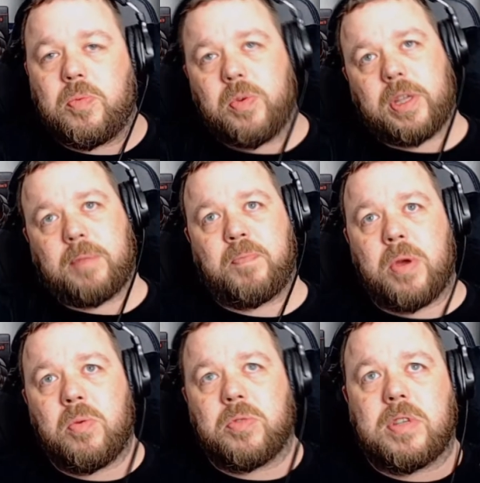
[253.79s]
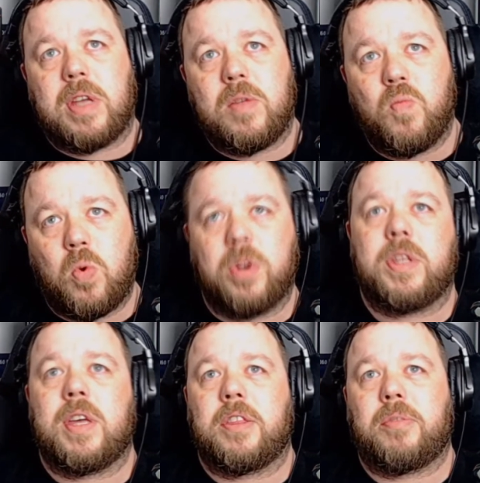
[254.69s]
We built in 1
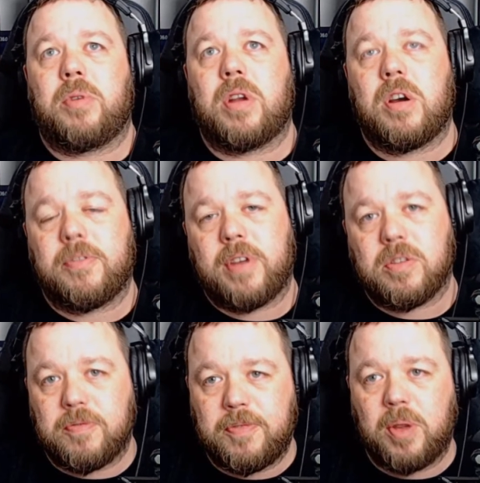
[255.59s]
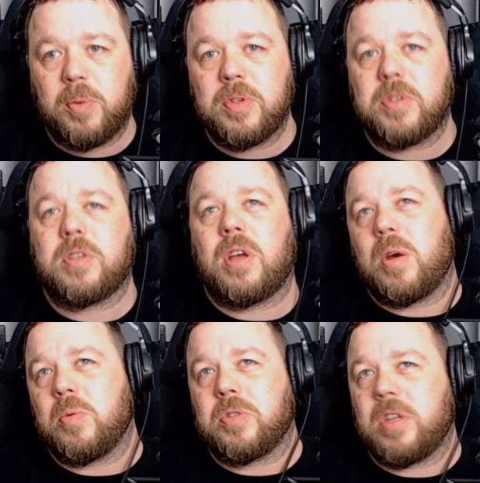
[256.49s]
year 3,500 followers. I
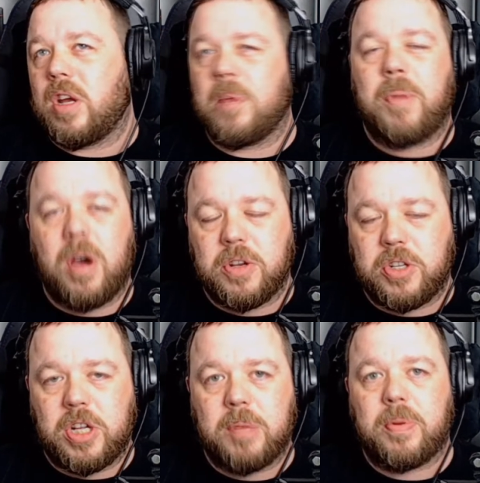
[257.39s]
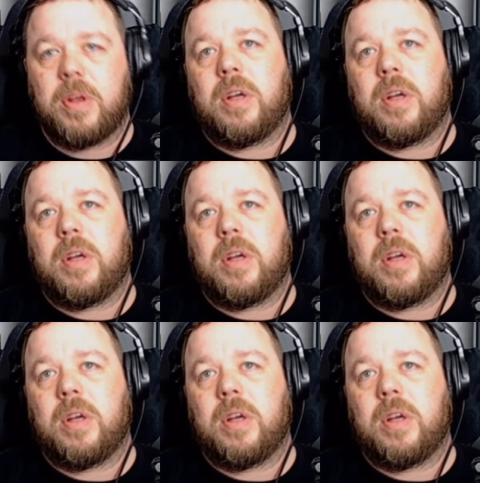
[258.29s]
was denied partnership.